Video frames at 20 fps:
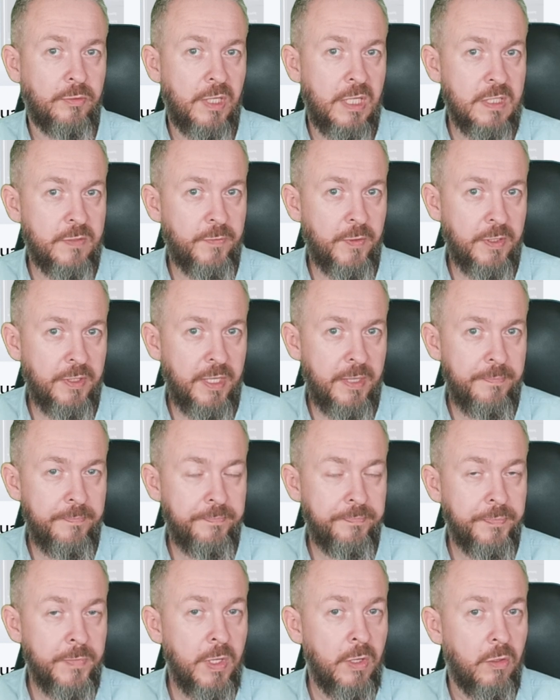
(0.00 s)
to transfer them.
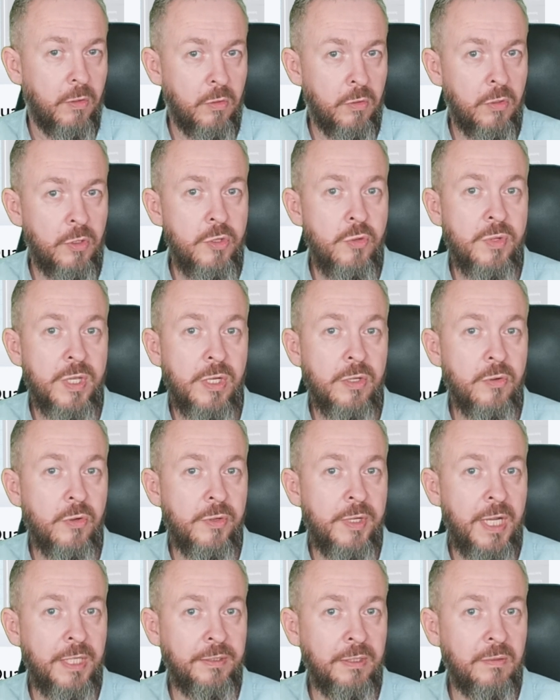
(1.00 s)
Or you can
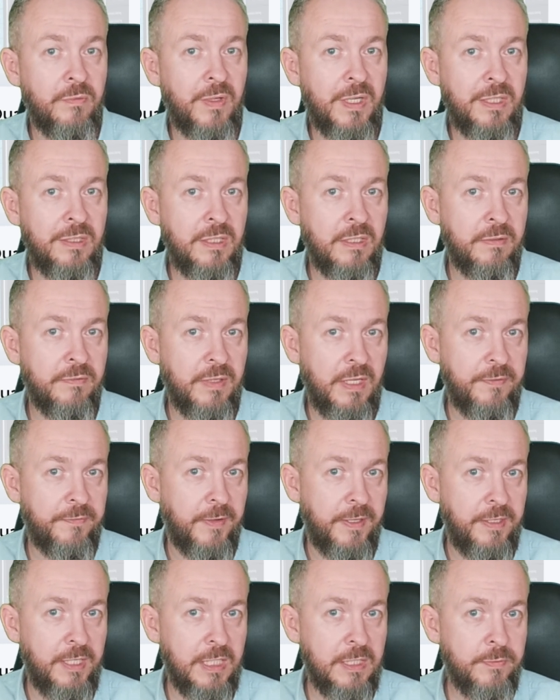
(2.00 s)
connect it via the
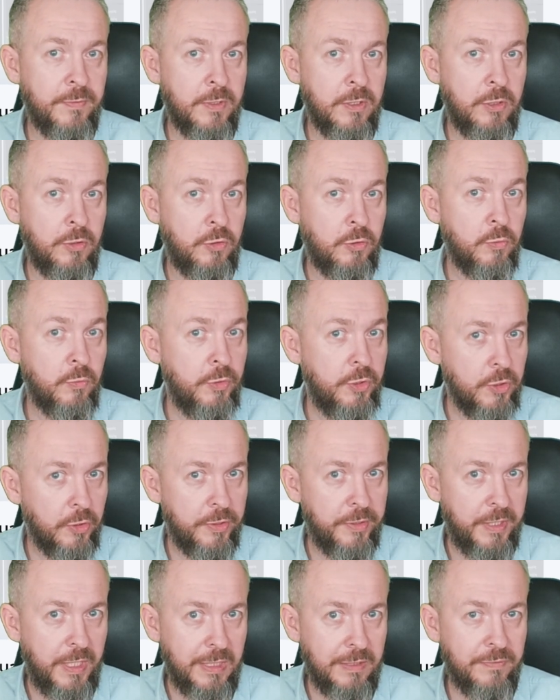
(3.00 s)
Wi-Fi network to your
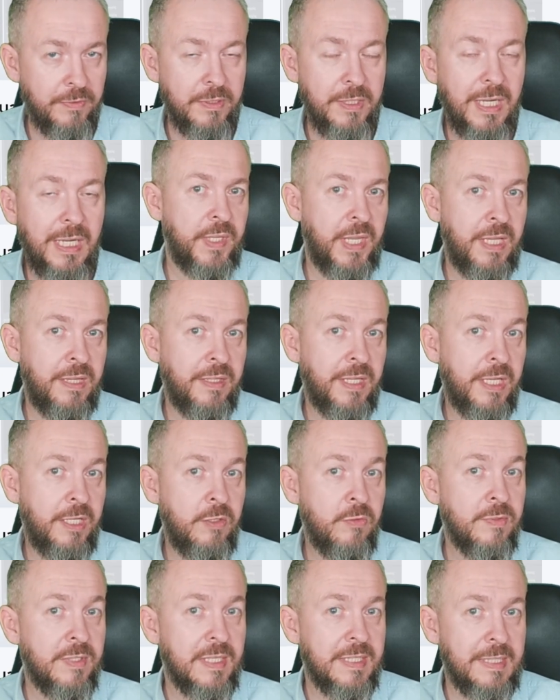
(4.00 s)
network and then
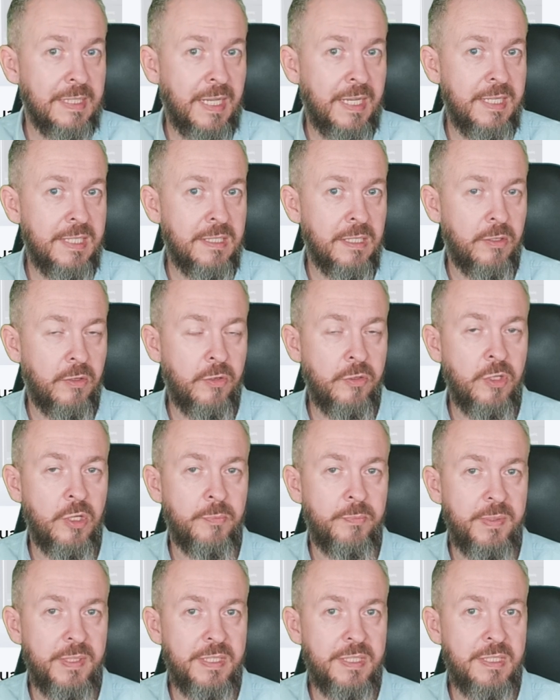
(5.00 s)
use Slicer on your
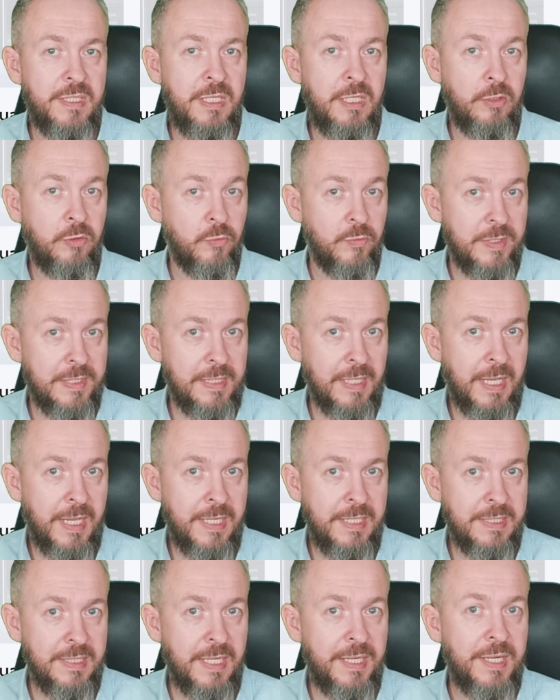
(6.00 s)
PC to
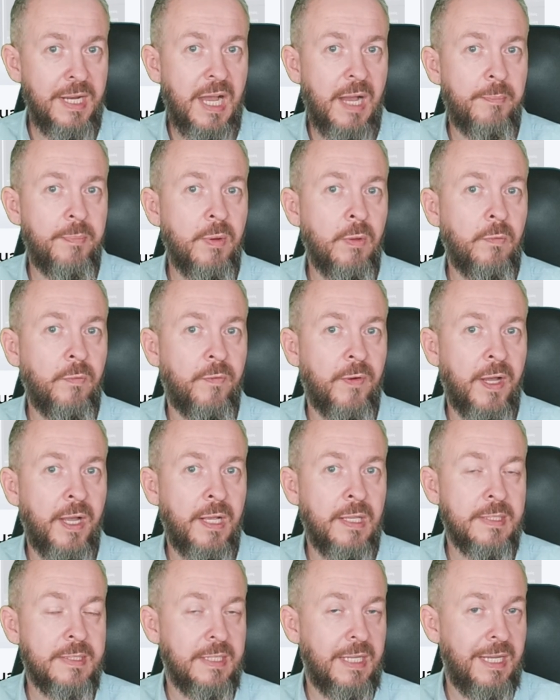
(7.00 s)
slice and upload
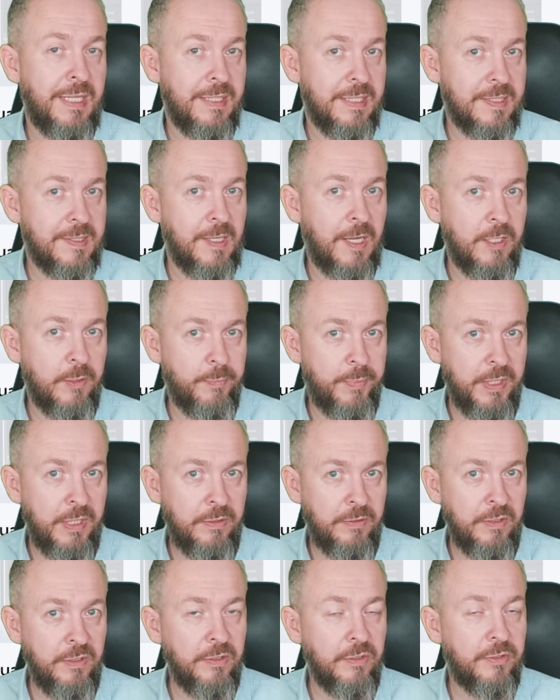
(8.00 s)
files and start
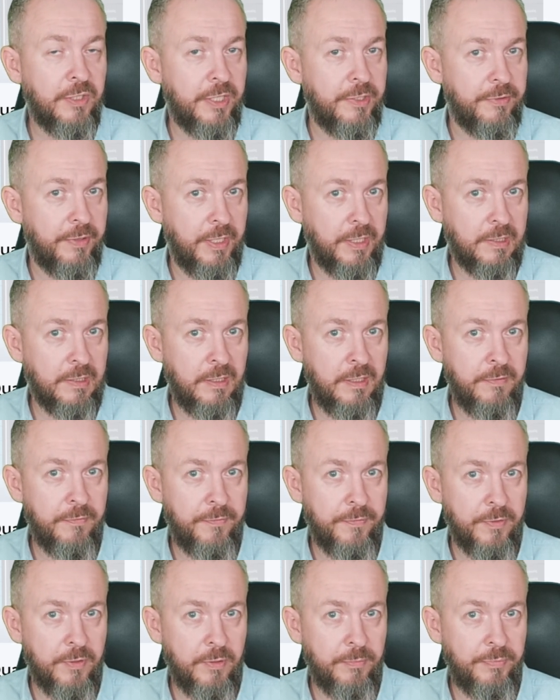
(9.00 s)
printing directly
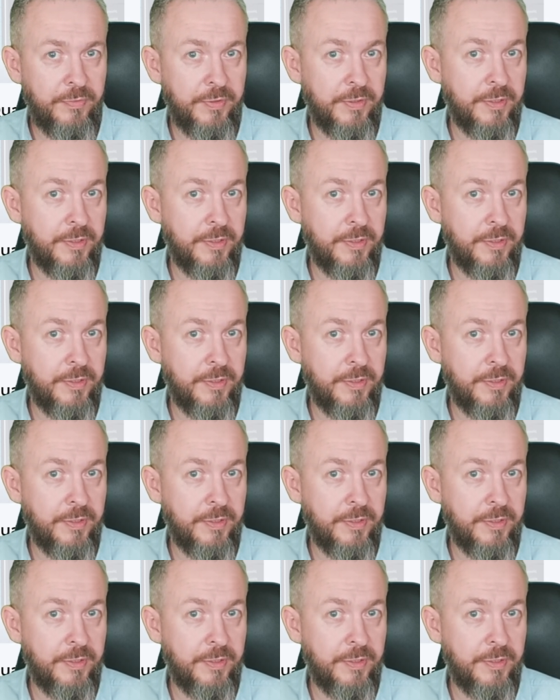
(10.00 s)
from